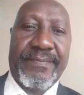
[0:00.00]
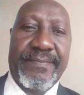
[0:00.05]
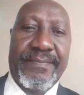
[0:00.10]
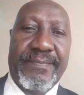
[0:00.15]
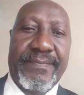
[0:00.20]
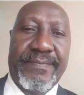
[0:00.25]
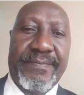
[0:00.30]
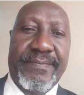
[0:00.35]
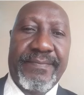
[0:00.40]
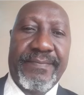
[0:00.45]

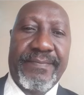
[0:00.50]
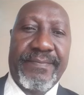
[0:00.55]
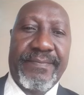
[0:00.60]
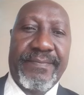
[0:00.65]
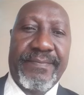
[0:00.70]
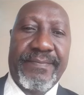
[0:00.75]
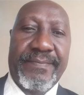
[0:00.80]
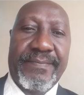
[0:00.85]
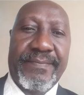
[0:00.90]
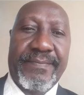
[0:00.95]

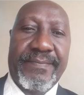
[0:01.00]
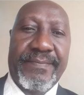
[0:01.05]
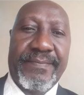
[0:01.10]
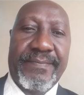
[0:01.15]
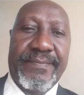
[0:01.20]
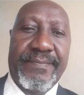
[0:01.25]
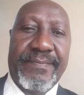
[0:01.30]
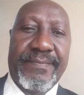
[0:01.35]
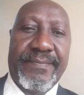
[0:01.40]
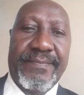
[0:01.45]

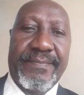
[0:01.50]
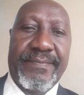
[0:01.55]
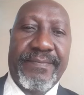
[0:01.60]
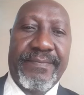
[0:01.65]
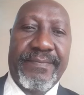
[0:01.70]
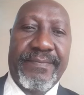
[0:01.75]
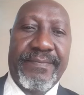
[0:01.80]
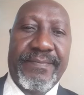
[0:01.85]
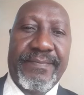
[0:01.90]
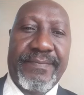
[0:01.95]

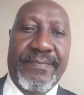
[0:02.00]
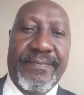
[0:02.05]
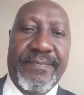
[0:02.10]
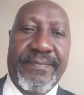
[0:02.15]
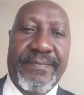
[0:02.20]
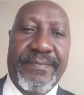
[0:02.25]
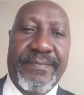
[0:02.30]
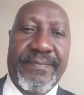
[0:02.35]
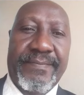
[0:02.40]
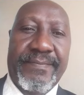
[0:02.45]

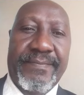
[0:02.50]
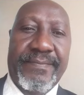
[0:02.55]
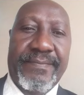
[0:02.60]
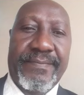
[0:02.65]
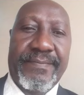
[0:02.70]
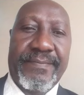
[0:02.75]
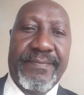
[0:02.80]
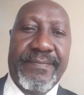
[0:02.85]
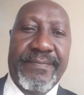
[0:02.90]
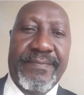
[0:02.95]

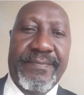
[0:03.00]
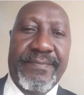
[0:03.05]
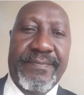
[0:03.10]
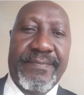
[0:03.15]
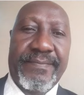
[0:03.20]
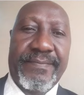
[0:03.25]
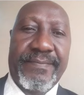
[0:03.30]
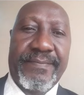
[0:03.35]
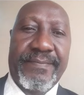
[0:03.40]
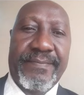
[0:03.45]

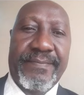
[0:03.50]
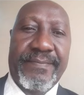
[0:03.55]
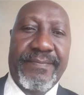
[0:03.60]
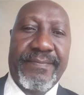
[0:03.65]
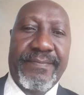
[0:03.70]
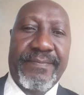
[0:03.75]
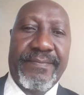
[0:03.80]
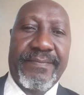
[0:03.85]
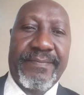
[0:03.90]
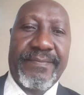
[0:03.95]

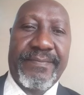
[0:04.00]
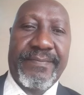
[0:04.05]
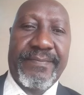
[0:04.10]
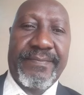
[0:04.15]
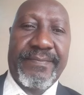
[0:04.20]
This person isn't speaking.